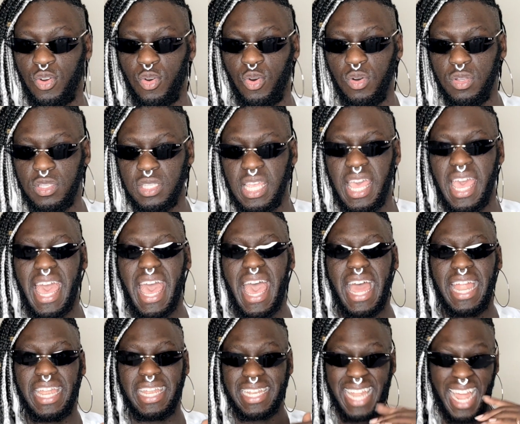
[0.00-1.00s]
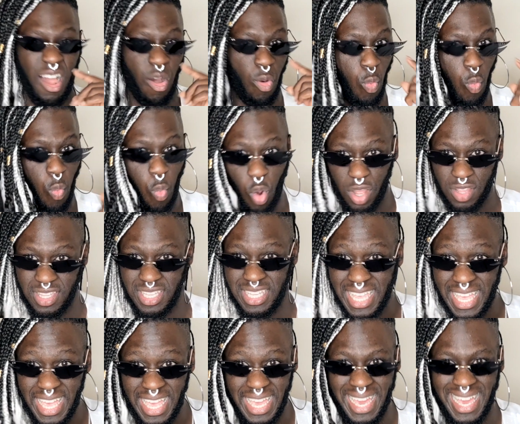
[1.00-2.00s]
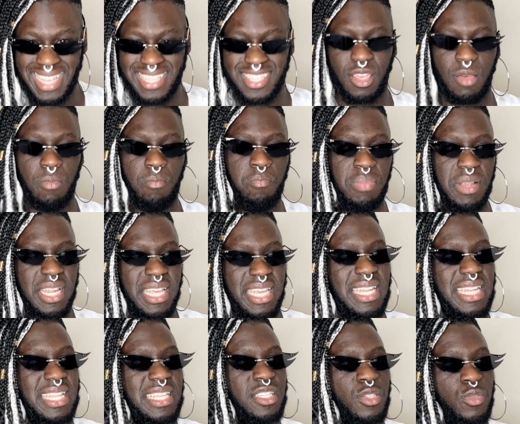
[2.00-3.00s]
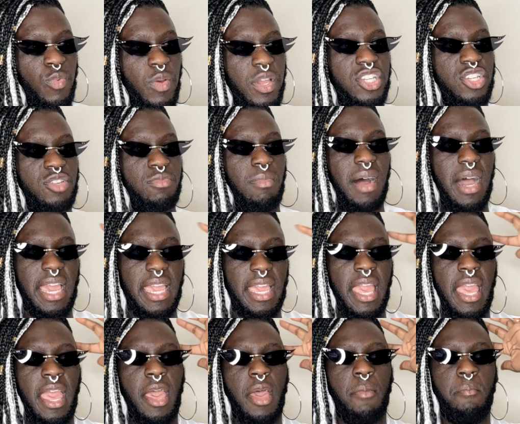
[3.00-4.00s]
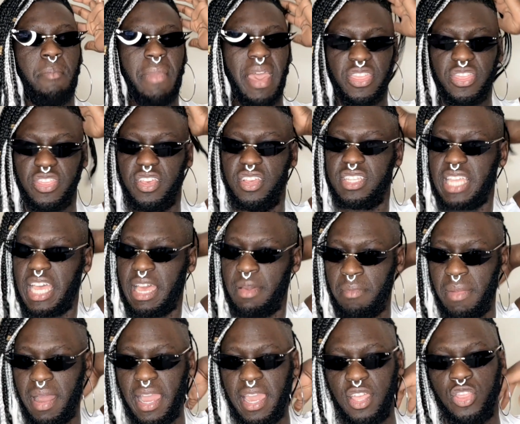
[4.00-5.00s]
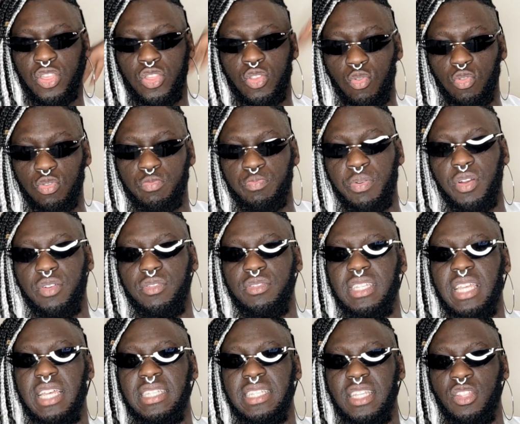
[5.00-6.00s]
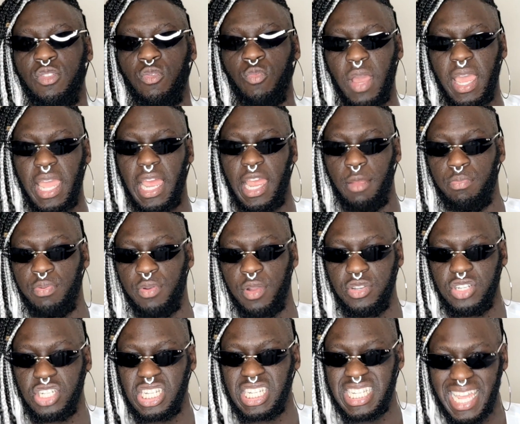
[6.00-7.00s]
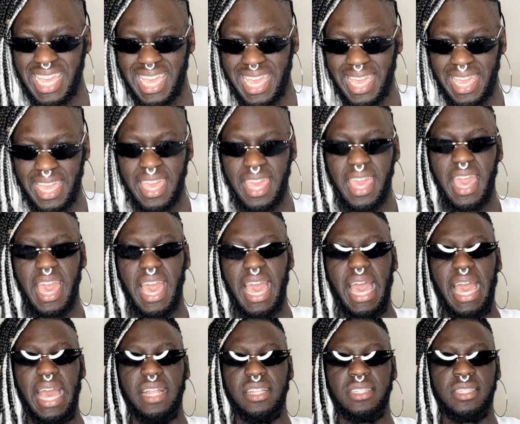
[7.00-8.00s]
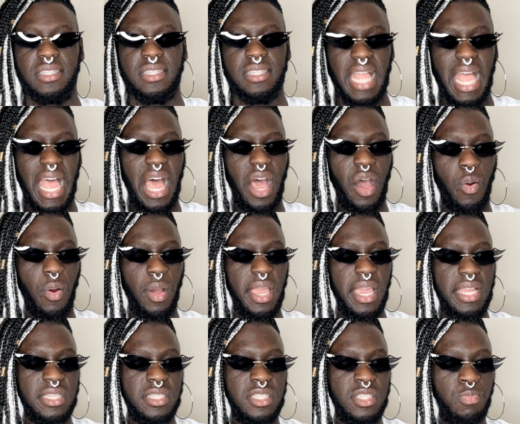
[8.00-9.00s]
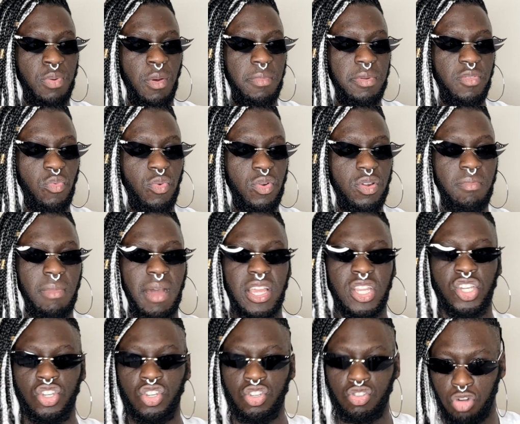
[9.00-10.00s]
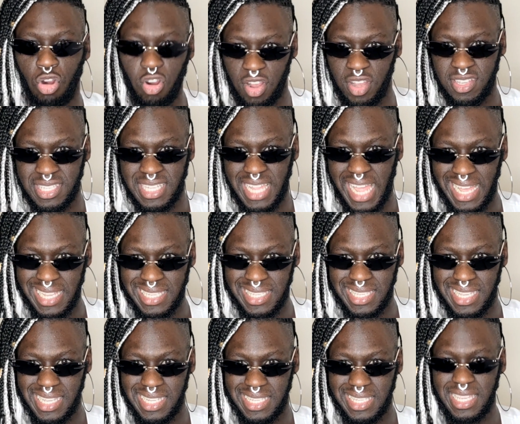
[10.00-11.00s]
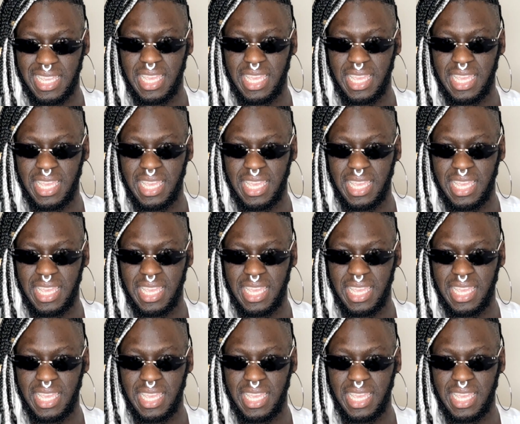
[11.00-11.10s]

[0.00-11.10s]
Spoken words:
course, and that 1 year has completely switched my method and my thought process and the way I approach singing, and now it's probably one of my strongest assets,